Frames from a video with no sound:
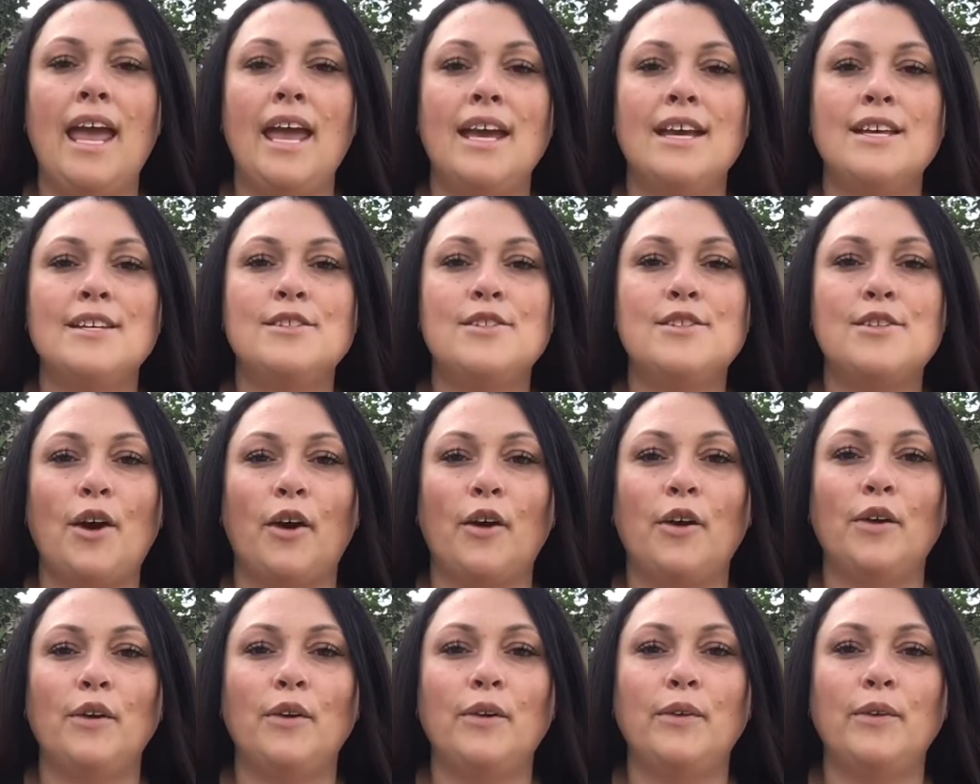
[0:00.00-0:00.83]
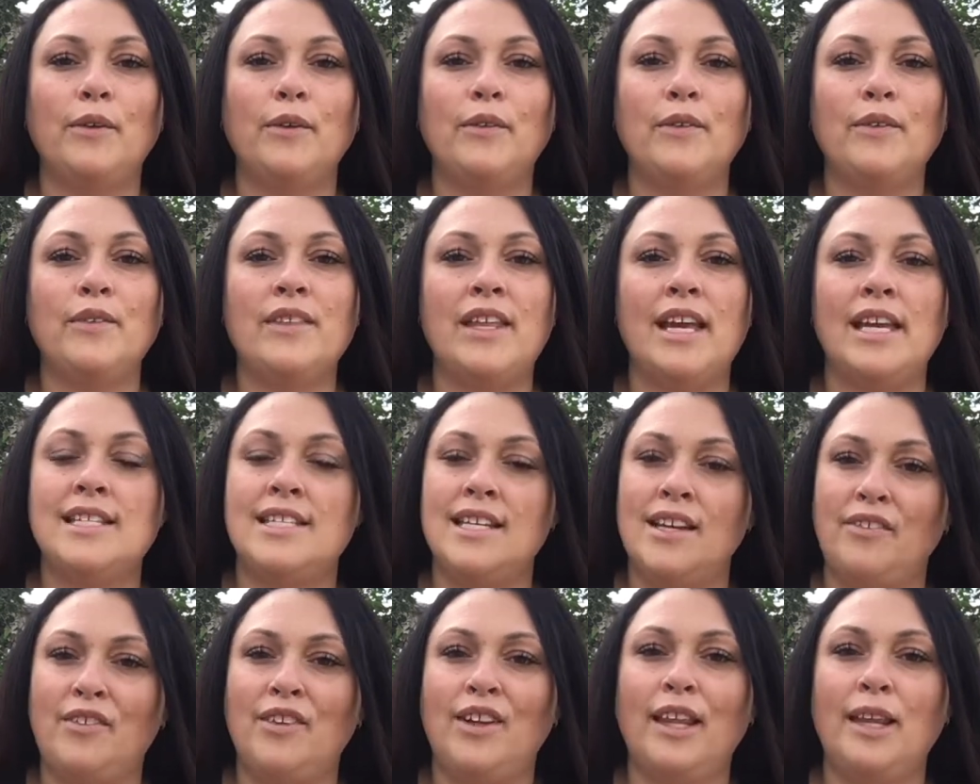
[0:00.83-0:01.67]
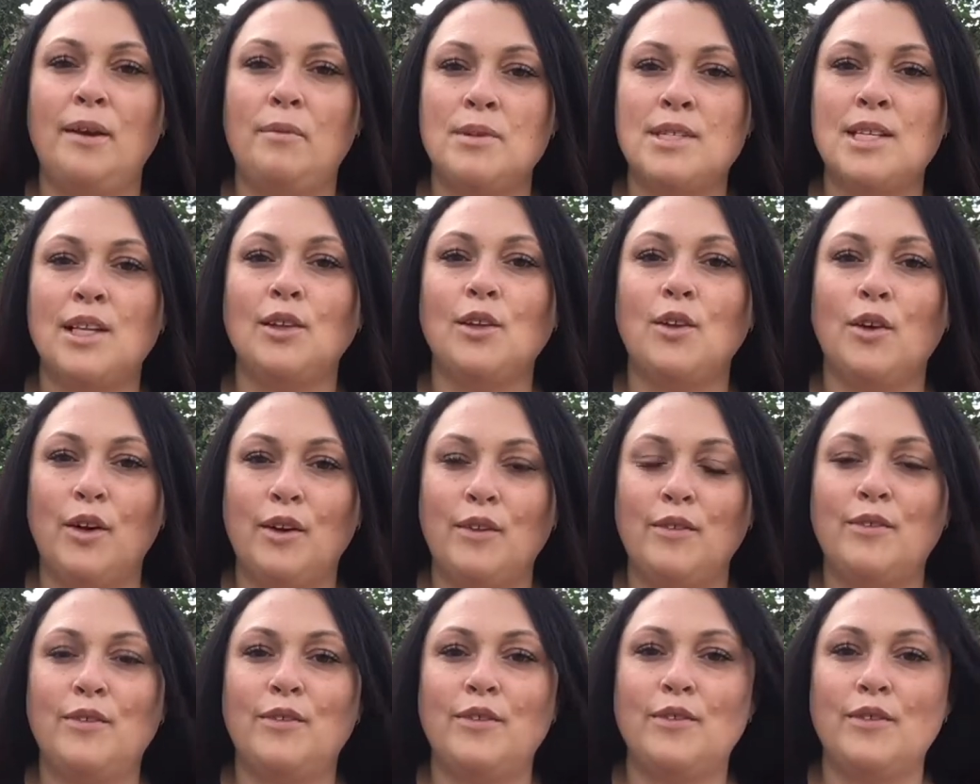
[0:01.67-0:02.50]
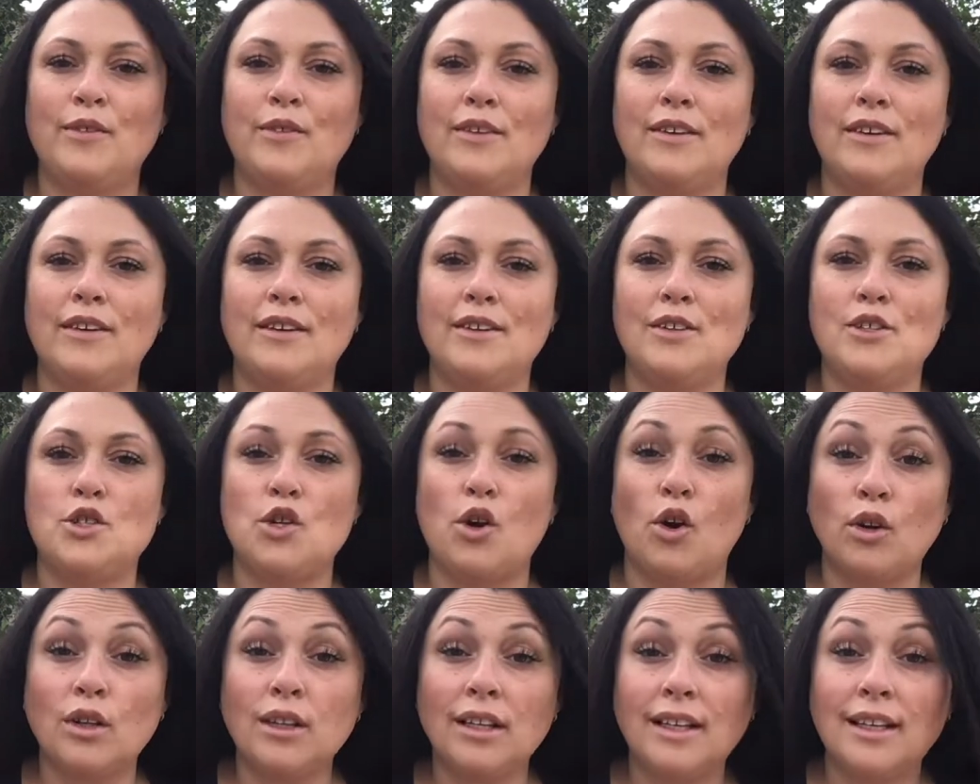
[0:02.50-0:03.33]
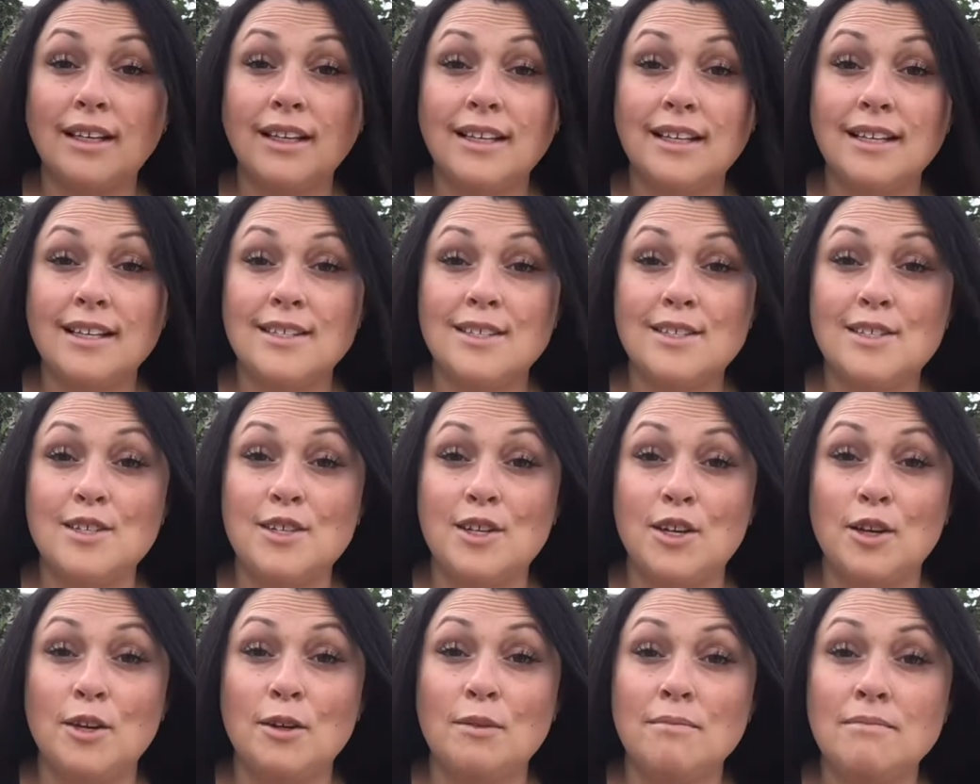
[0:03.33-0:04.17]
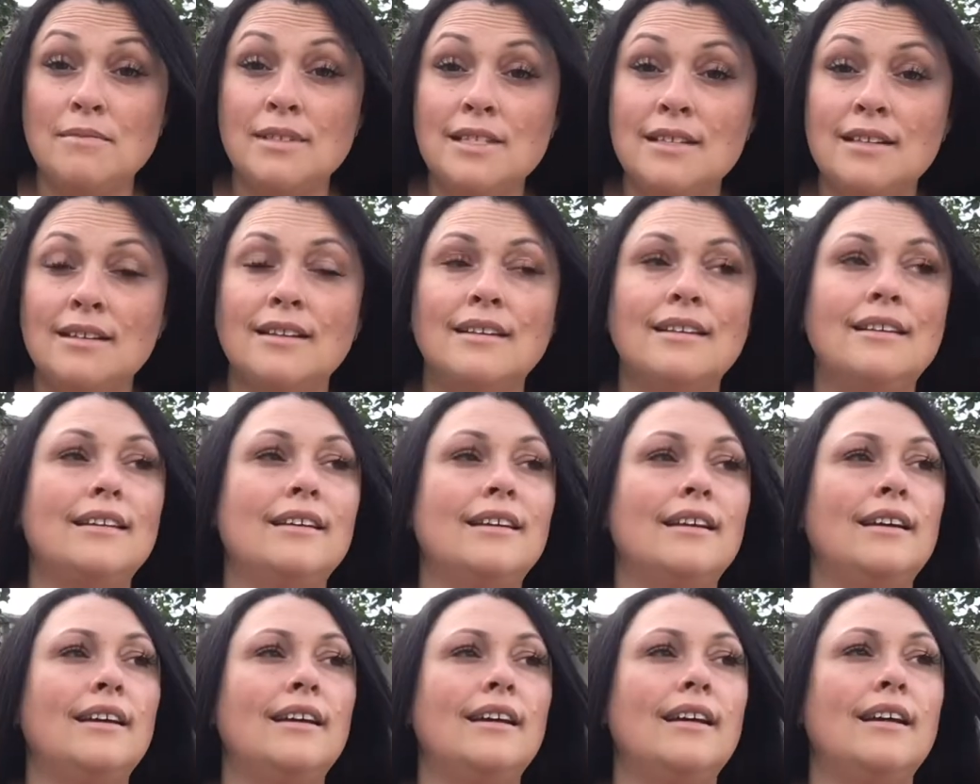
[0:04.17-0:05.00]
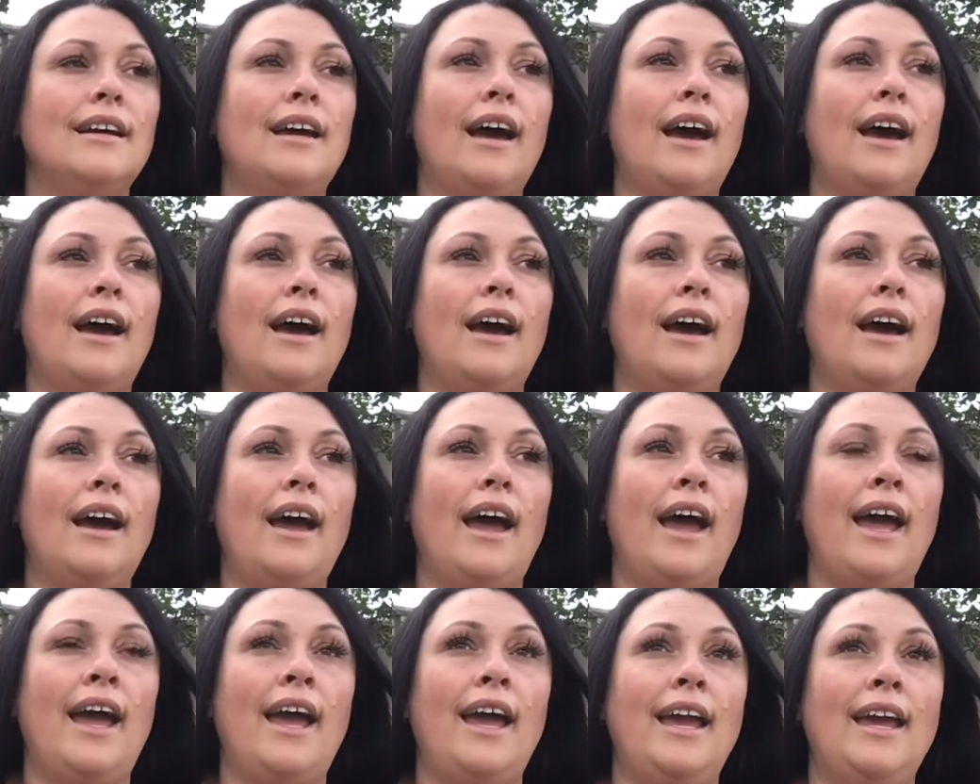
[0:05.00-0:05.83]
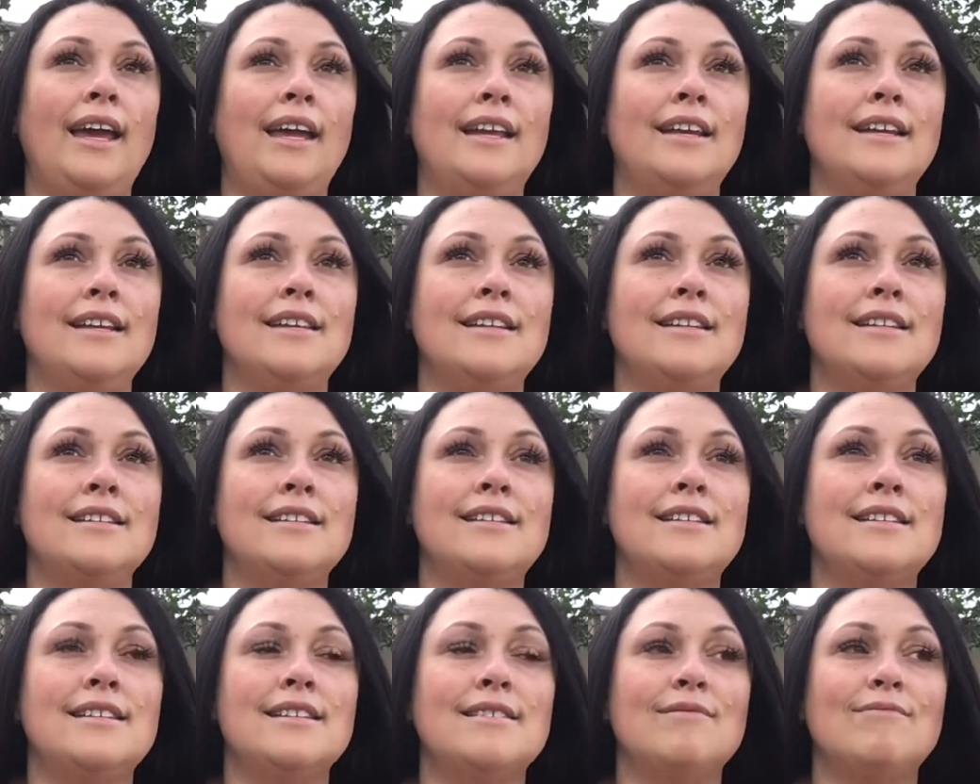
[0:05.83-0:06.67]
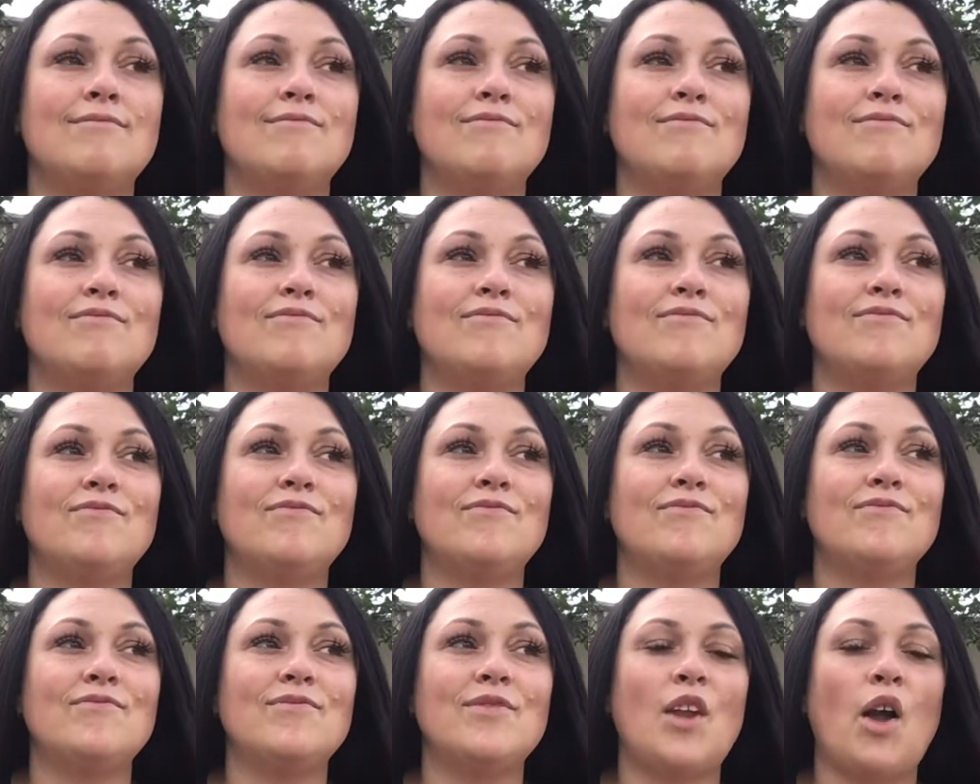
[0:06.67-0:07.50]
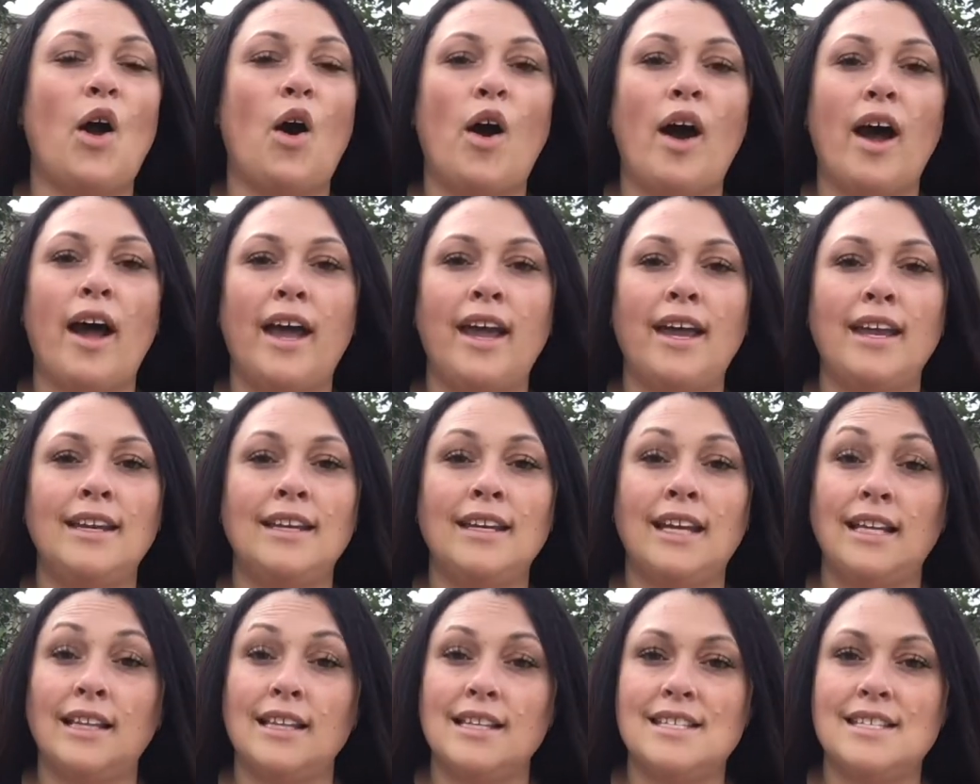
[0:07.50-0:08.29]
so there definitely was a lot of chocolate consumed, and I, needless